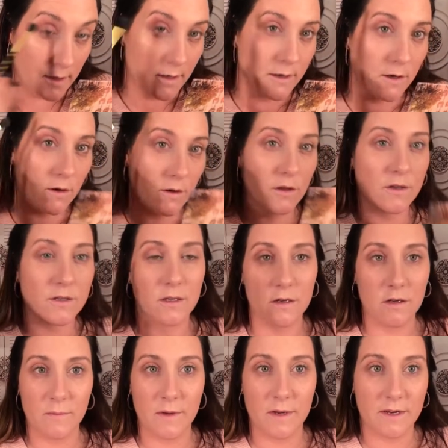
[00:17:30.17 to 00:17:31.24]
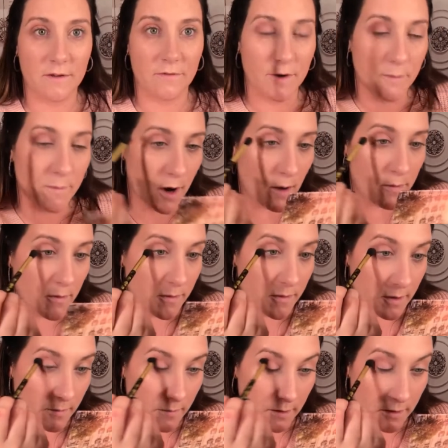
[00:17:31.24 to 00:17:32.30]
I know it looks a little bit different
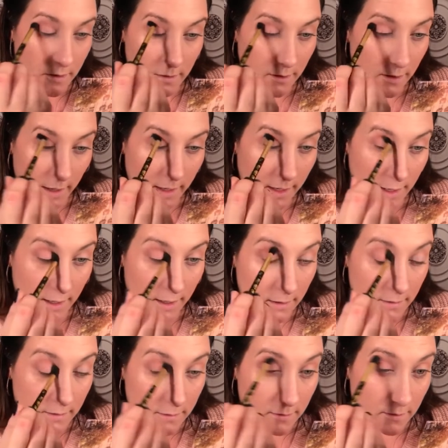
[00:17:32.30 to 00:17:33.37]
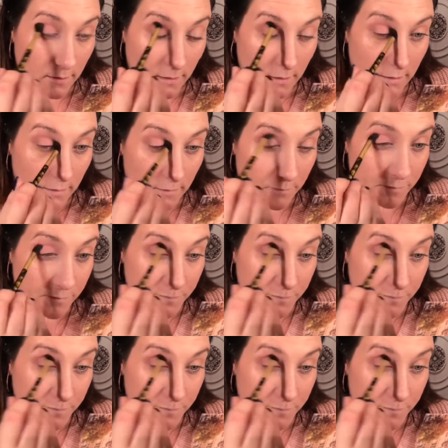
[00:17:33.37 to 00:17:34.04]
probably with the lighting. But